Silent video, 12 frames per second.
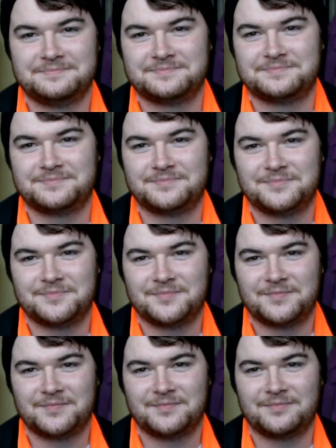
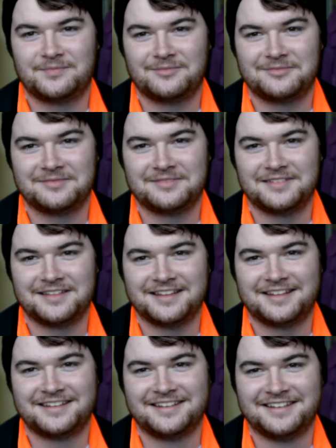
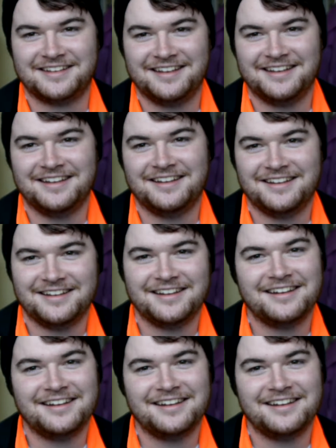(silent)